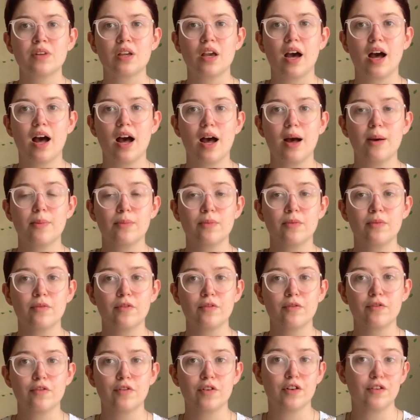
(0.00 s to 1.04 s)

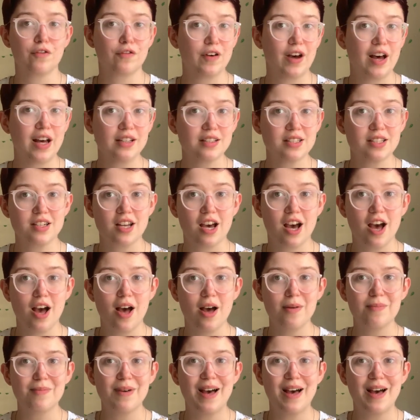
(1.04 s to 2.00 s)
for the first term,